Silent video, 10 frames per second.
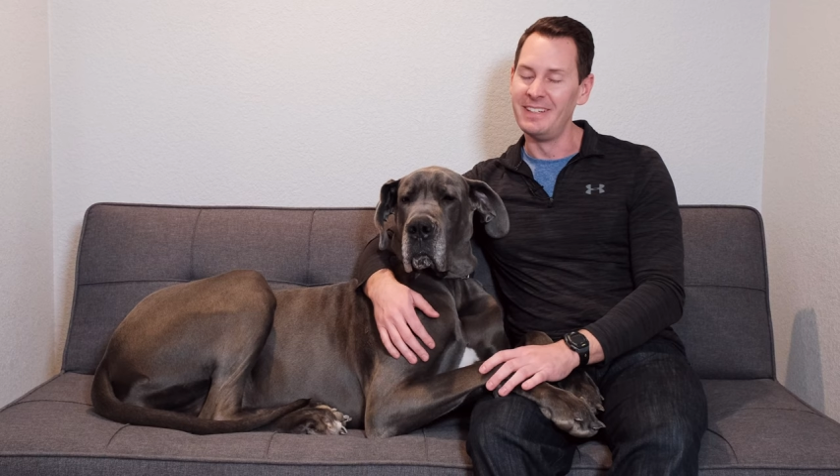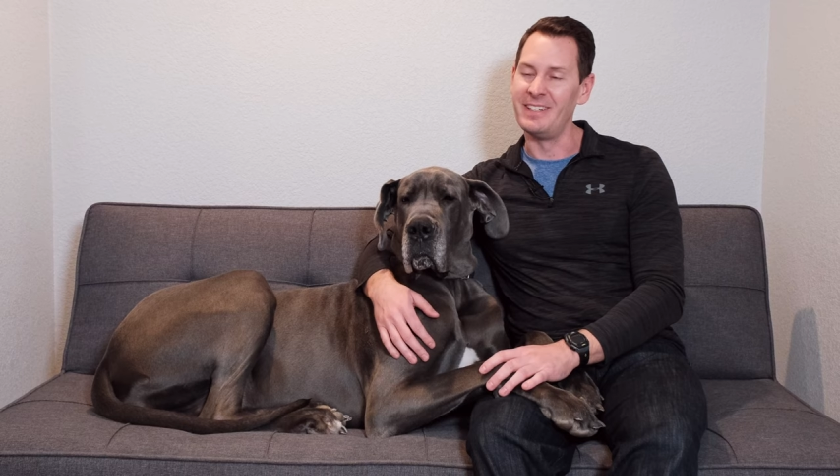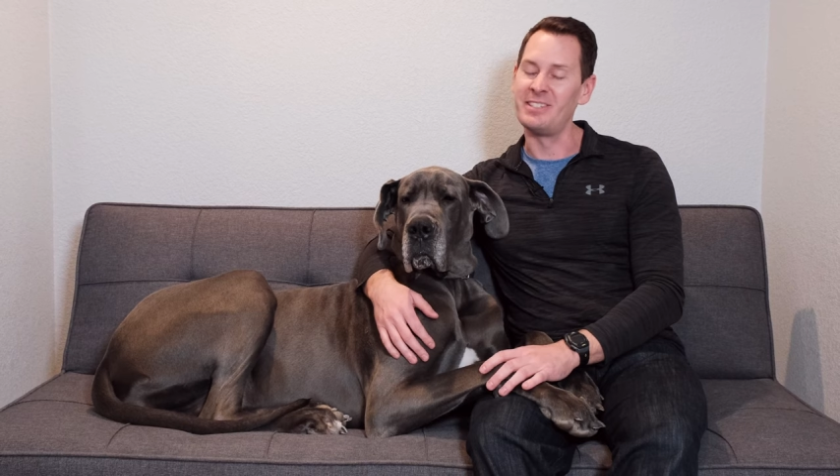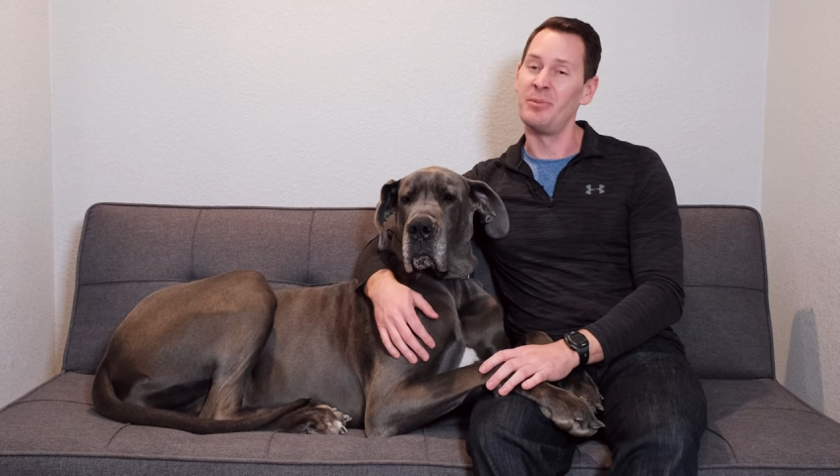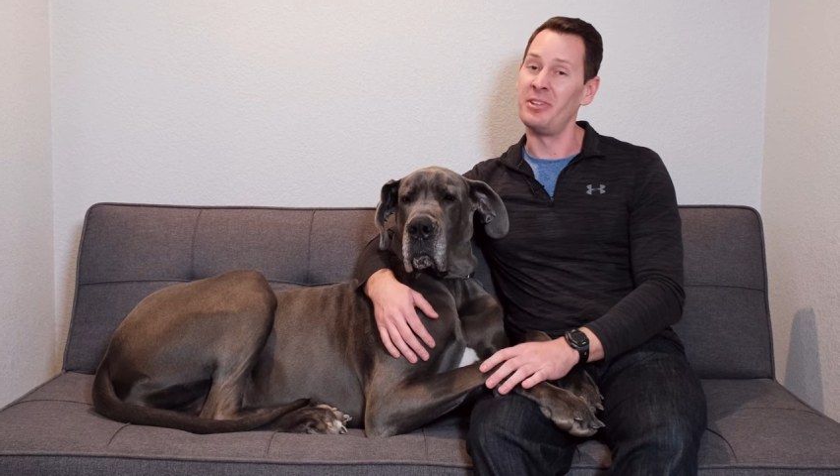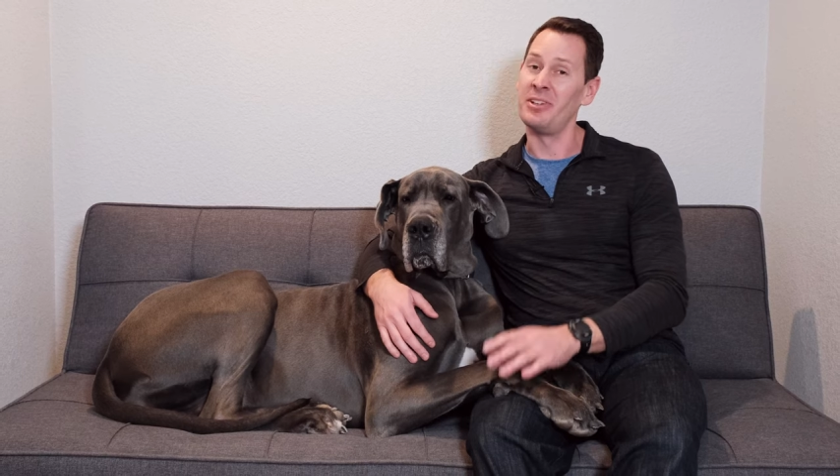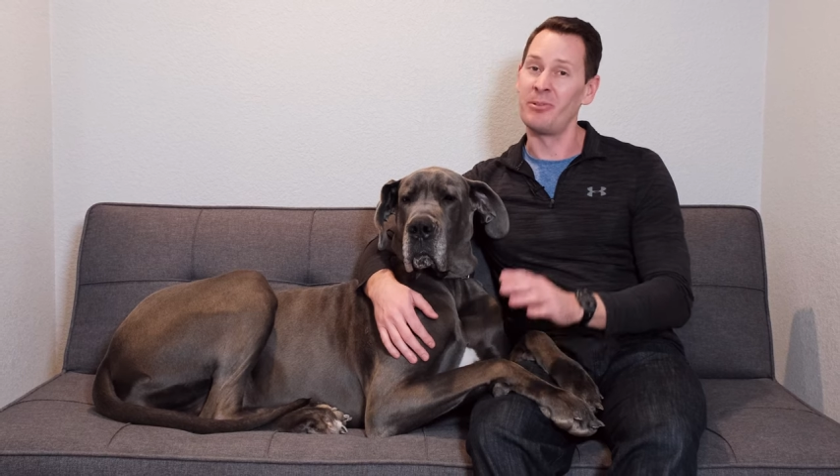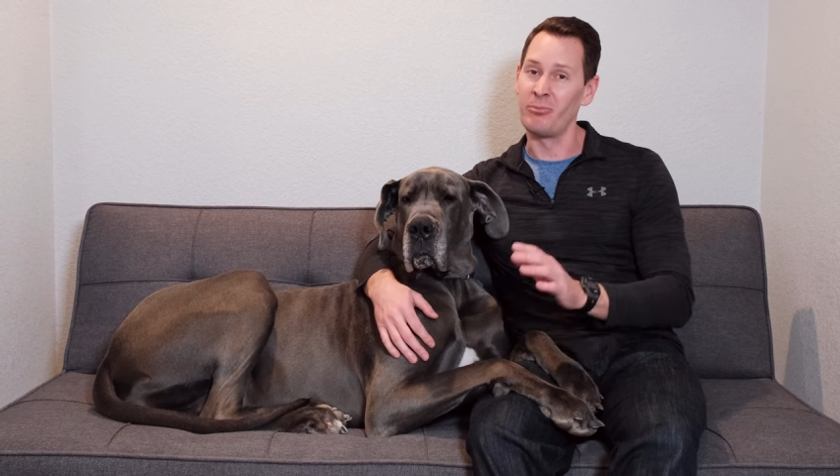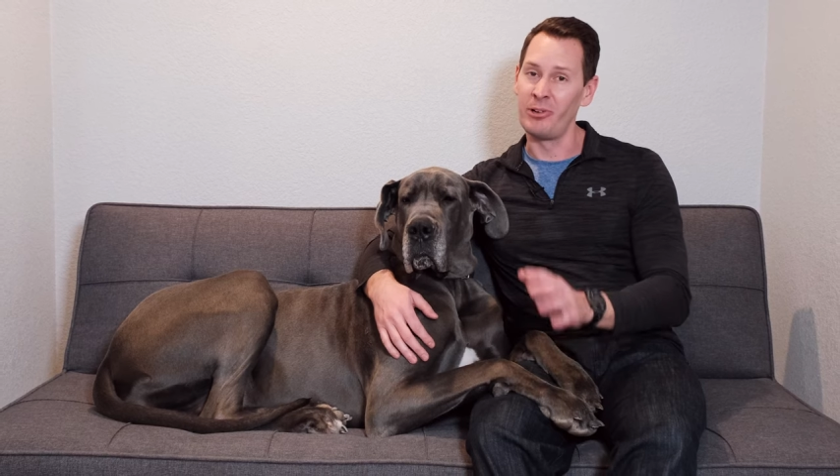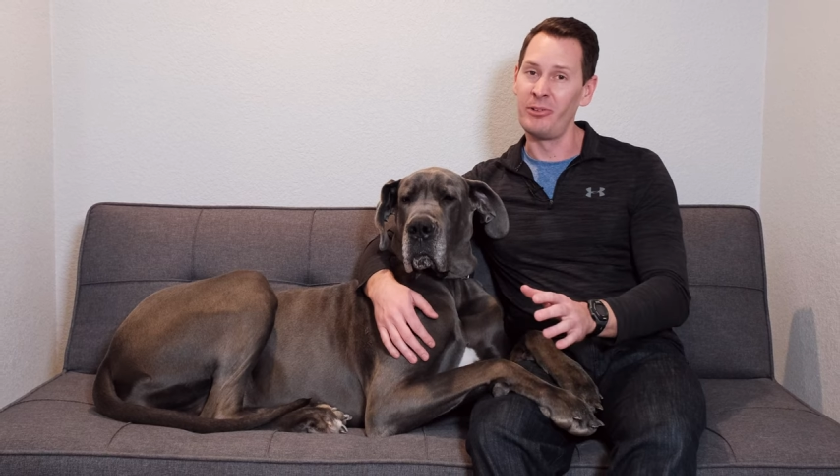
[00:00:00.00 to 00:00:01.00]
it's something that
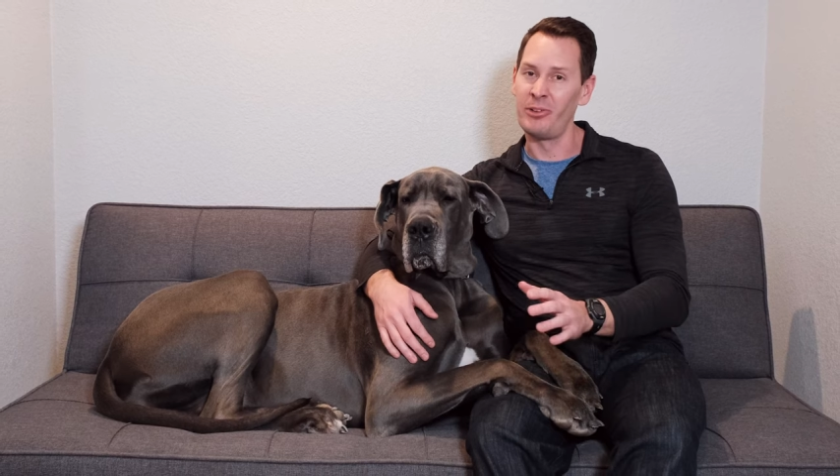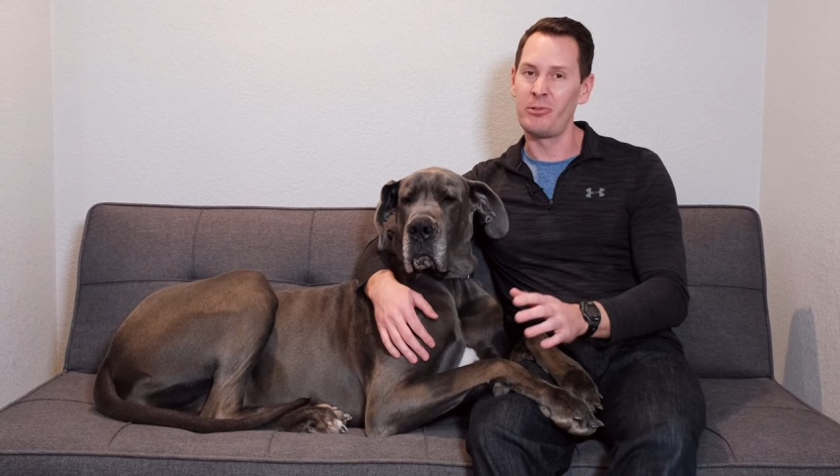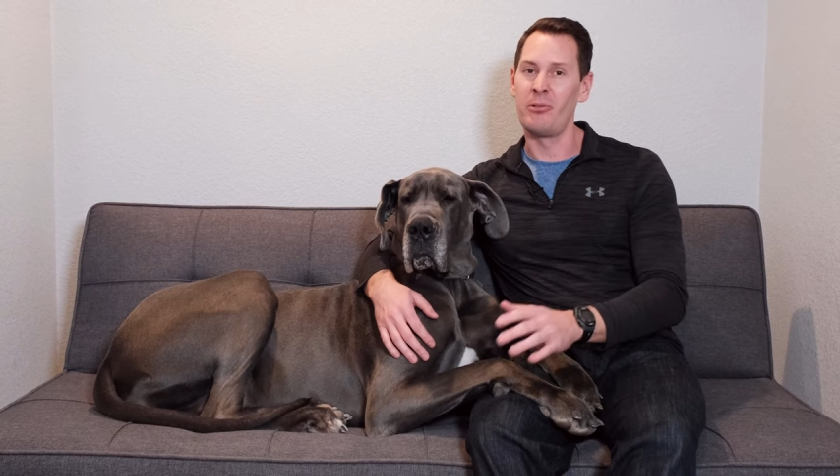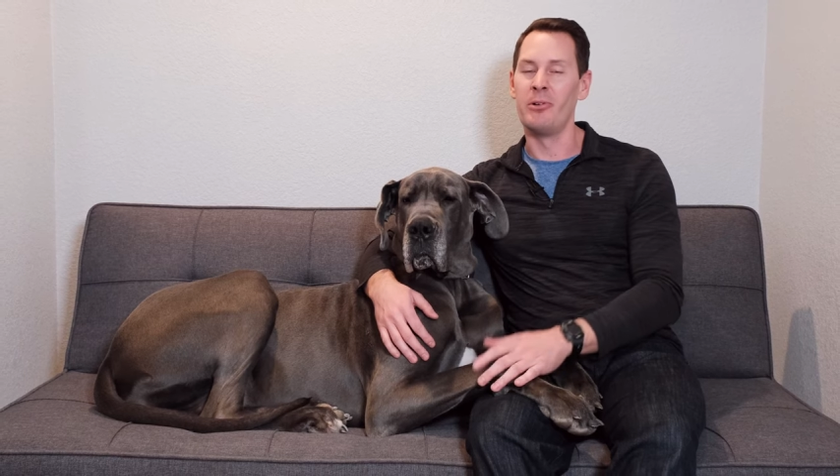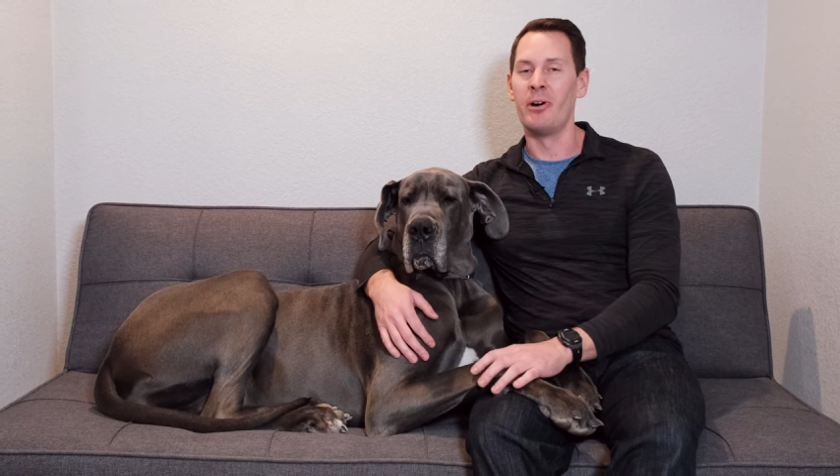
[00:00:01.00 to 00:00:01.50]
can really throw you